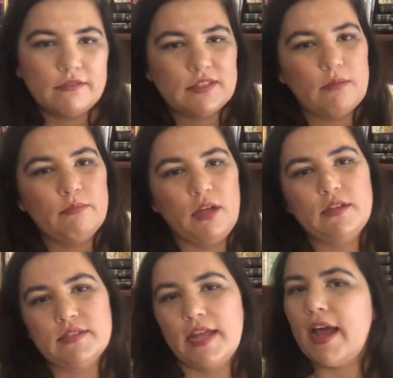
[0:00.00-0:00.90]
some
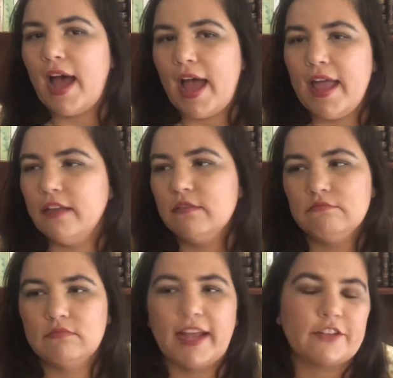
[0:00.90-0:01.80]
books that I
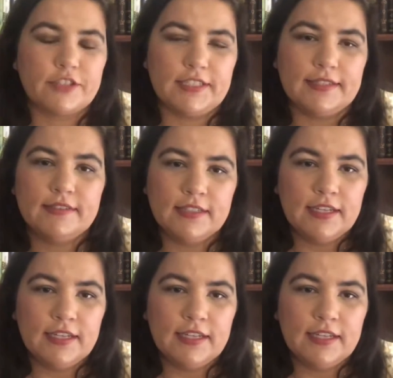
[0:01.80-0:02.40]
actually,